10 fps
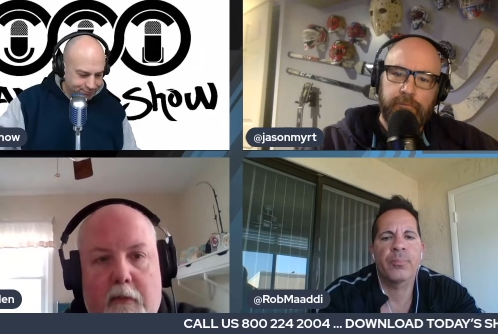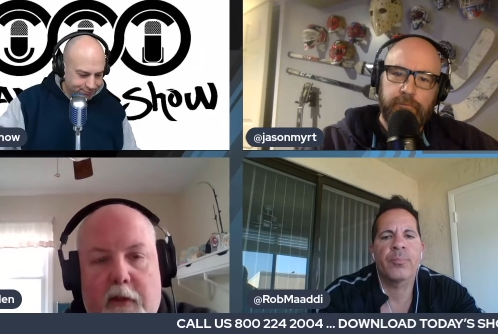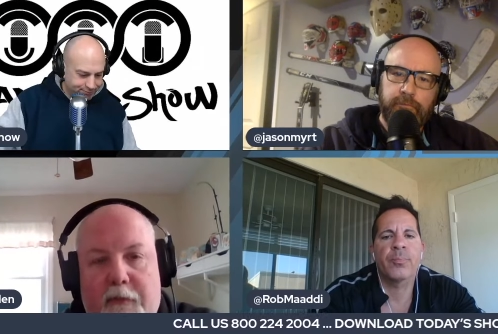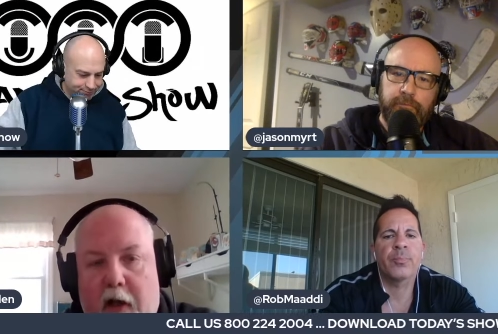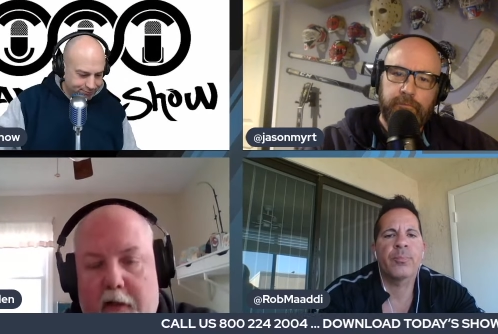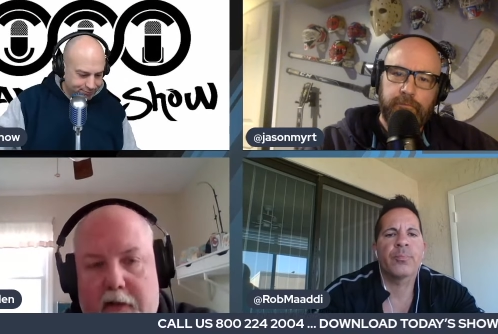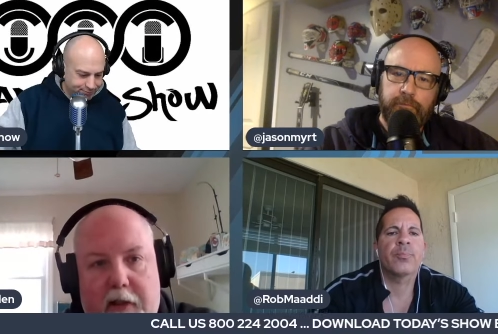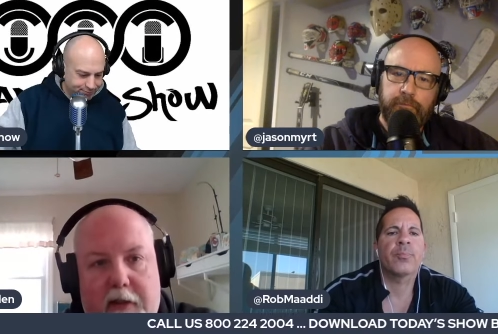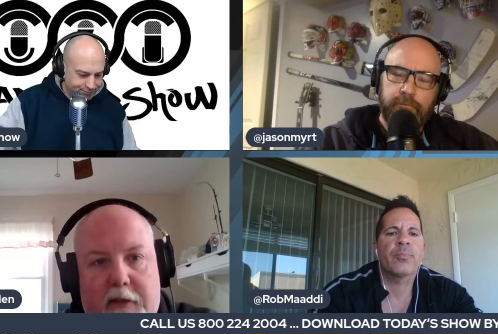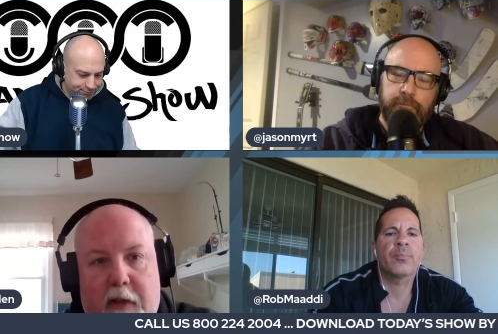
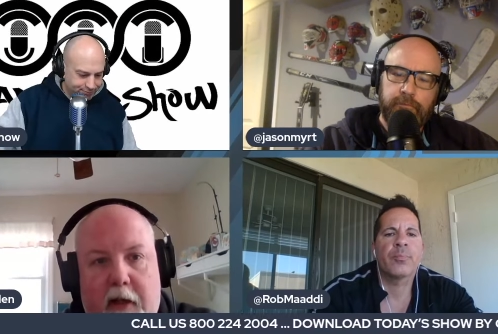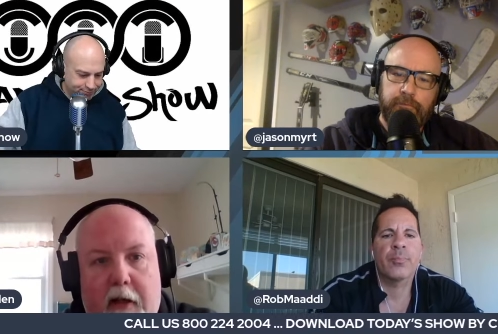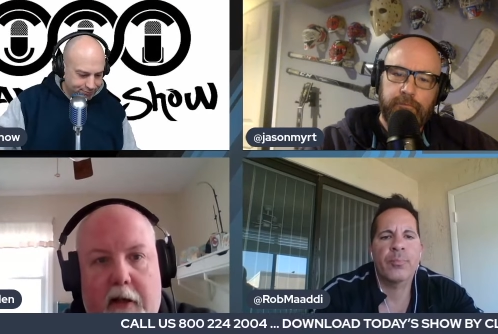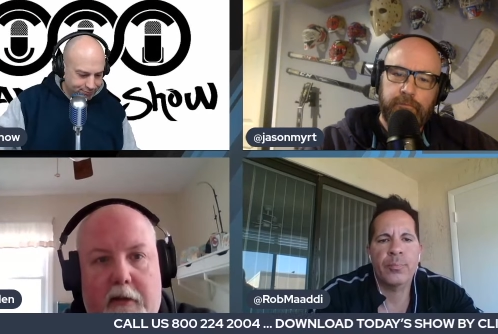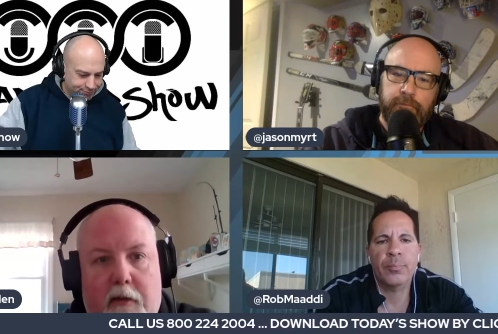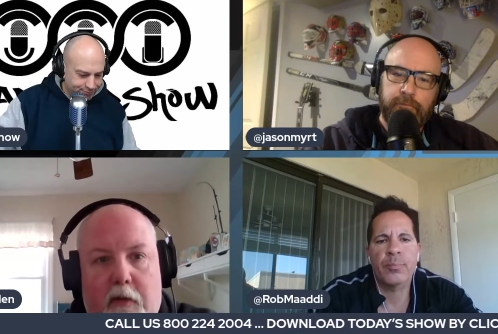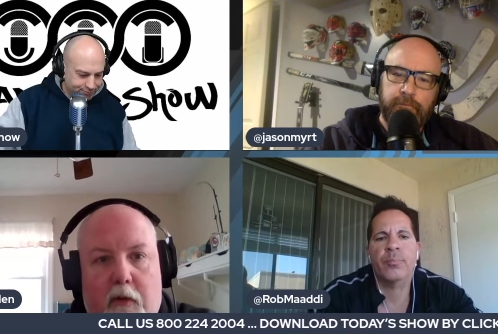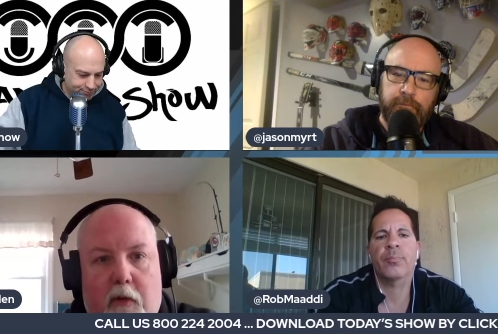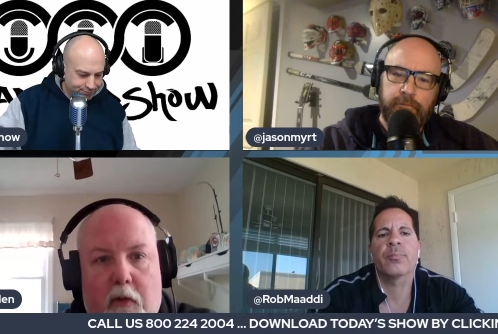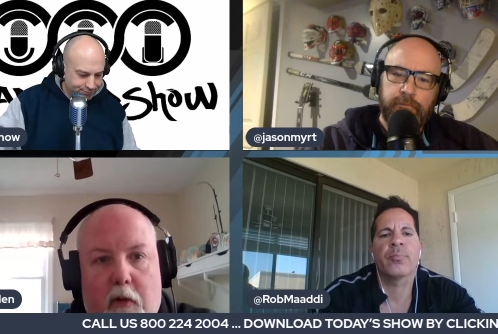Speaker 1: DeVonta Smith
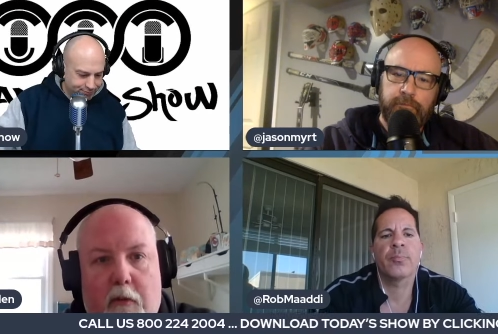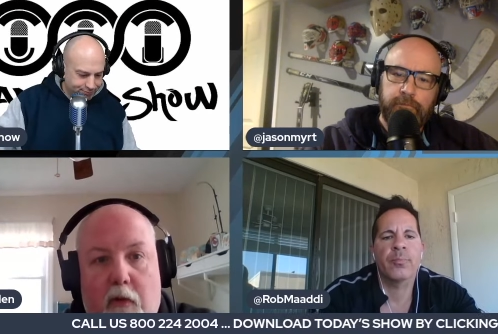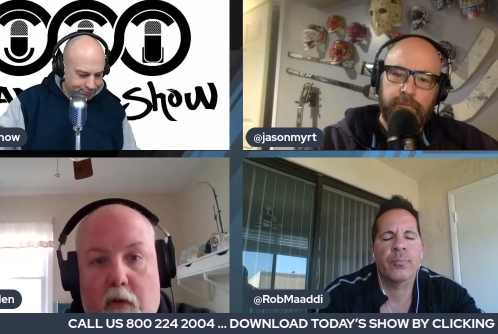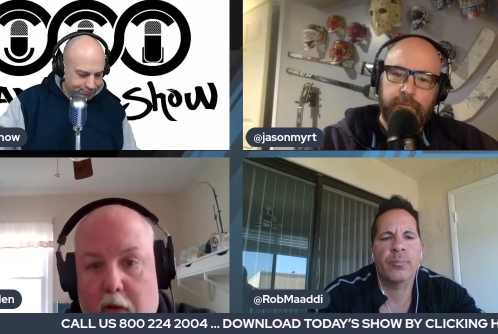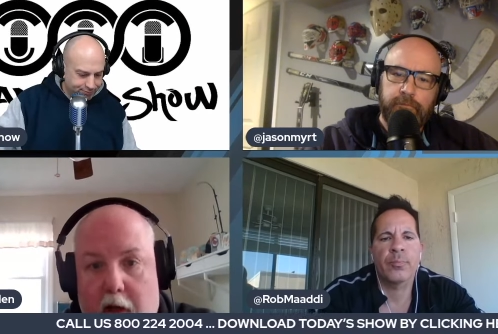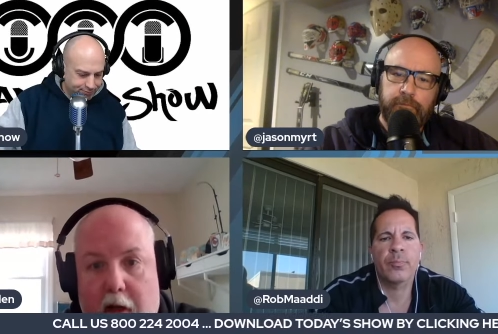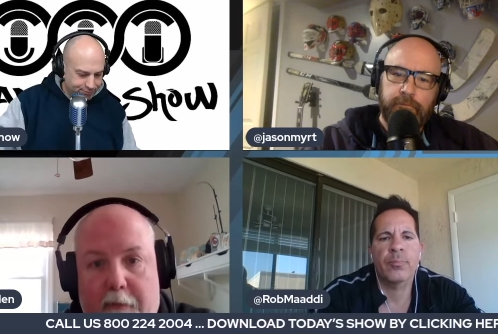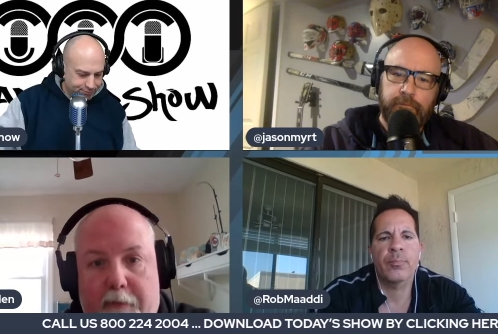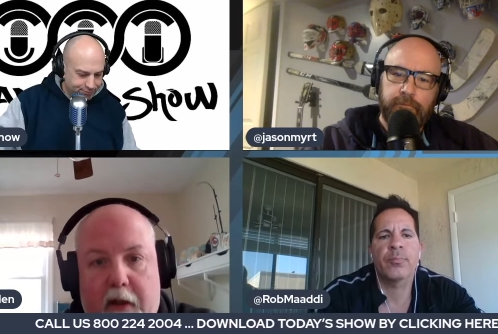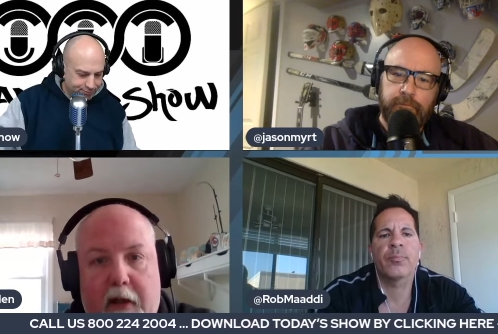or or or
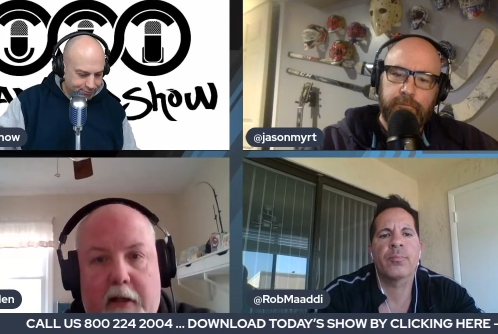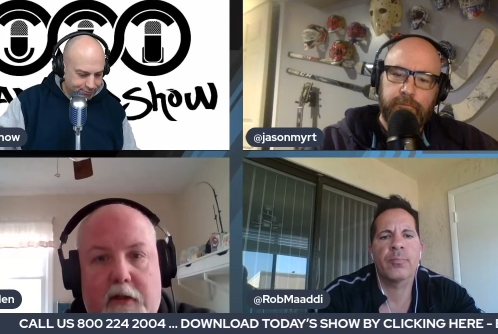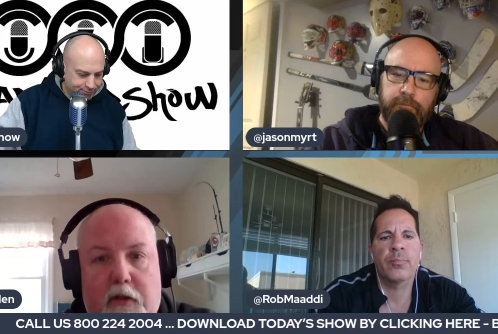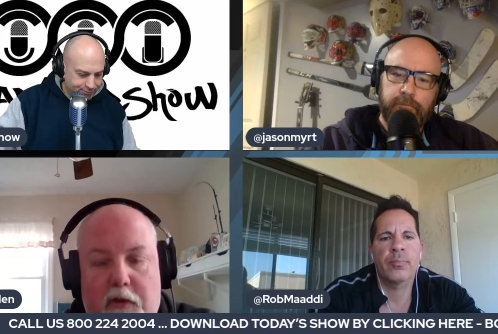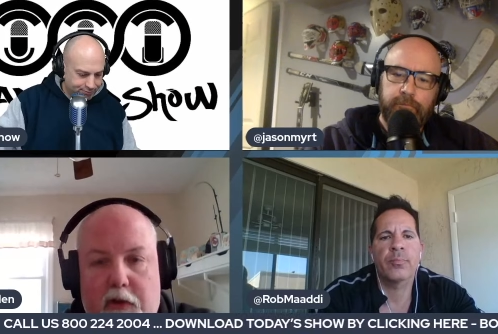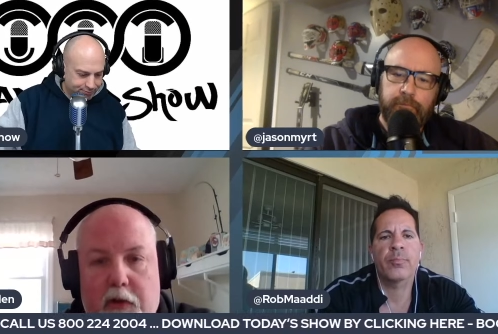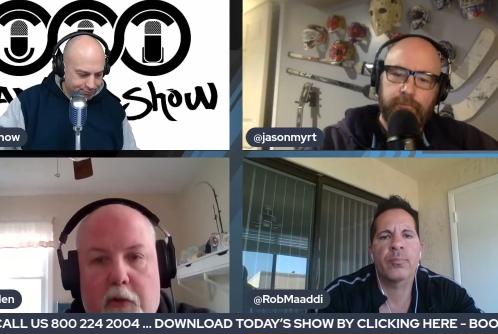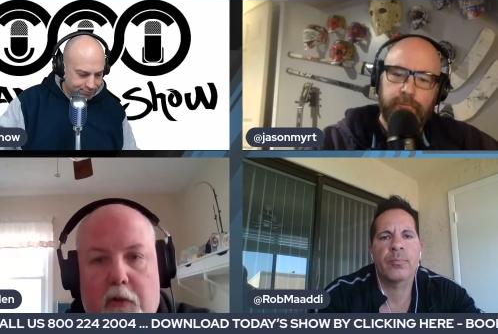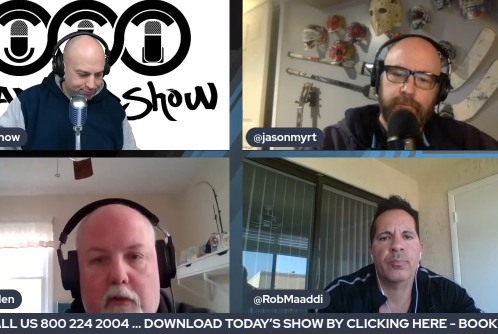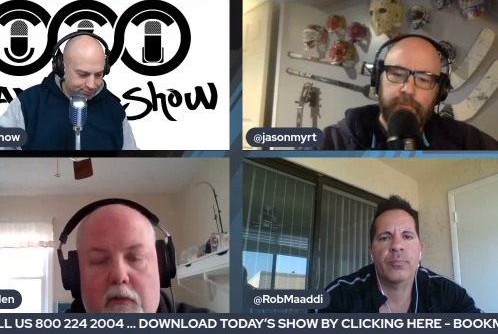Kyle Pitts or
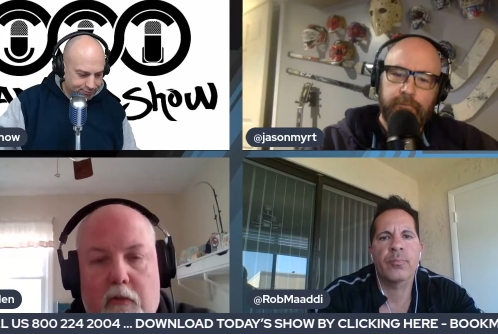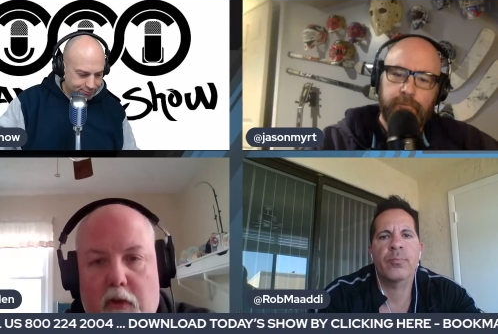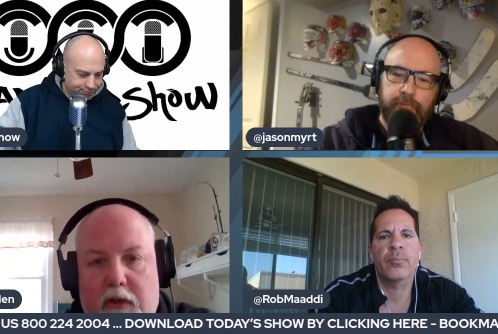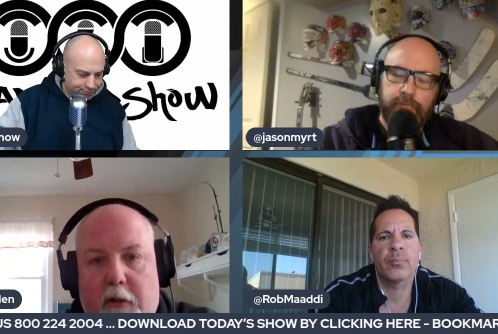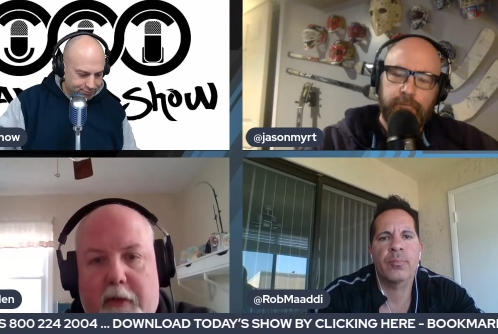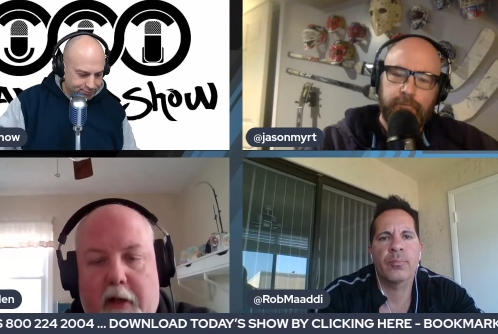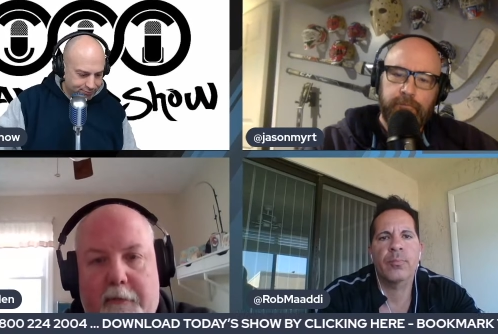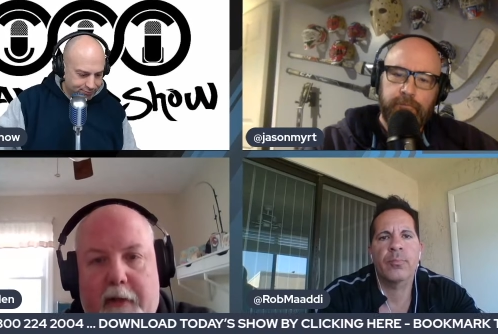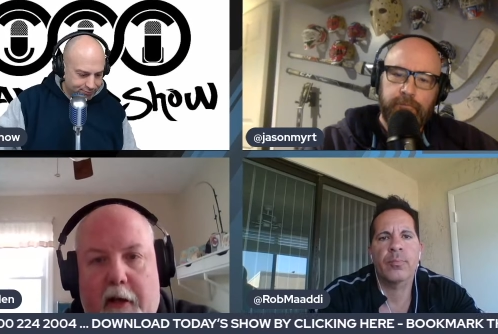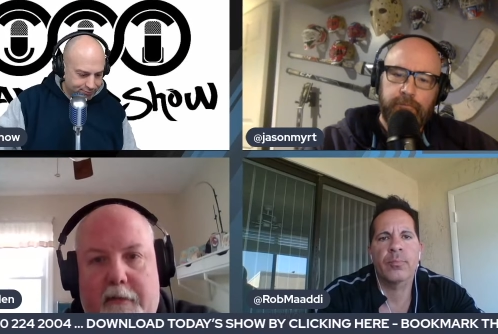Sewell or somebody
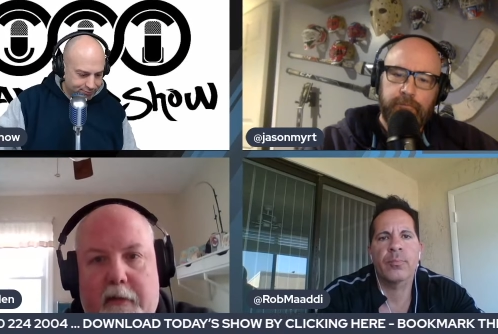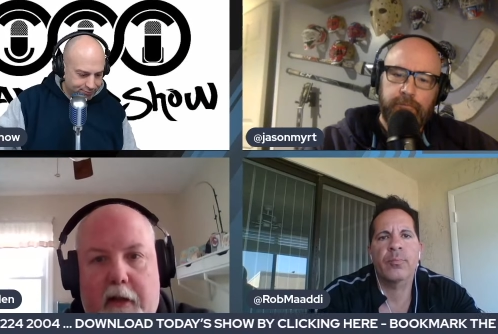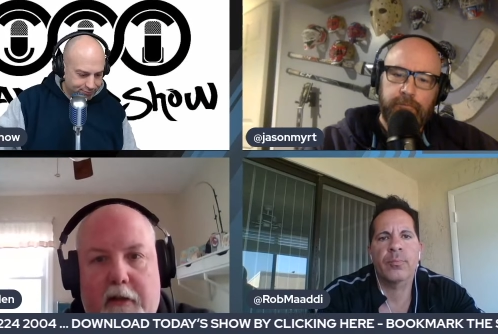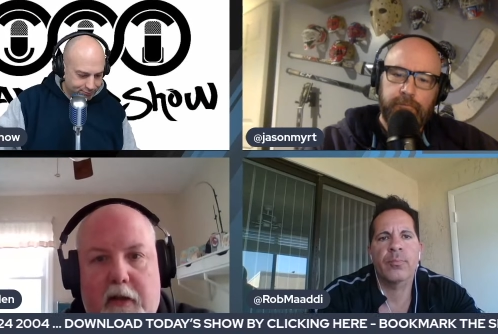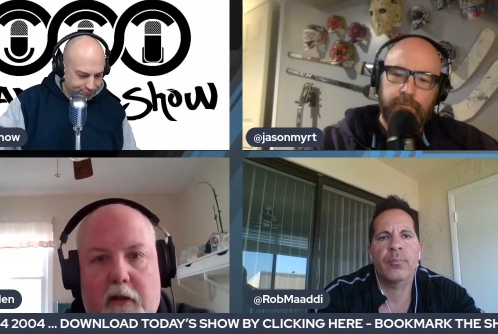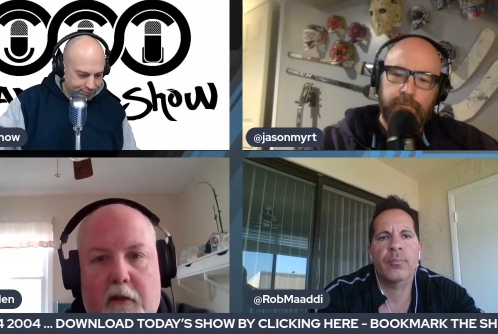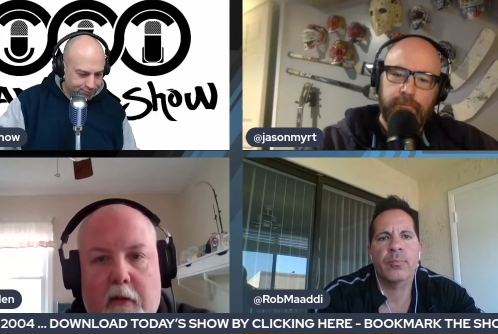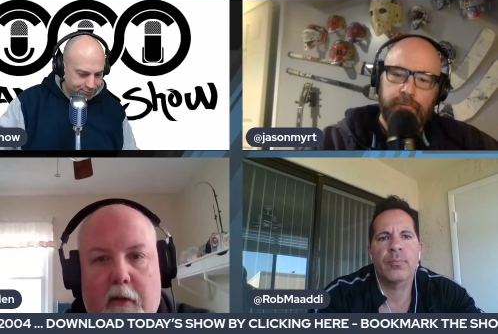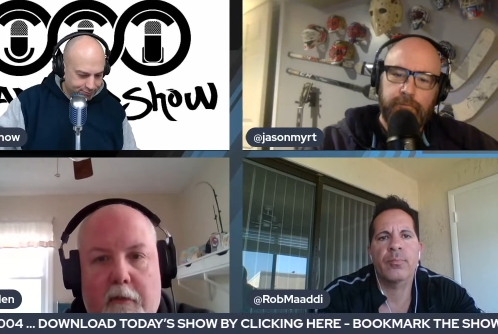of that nature.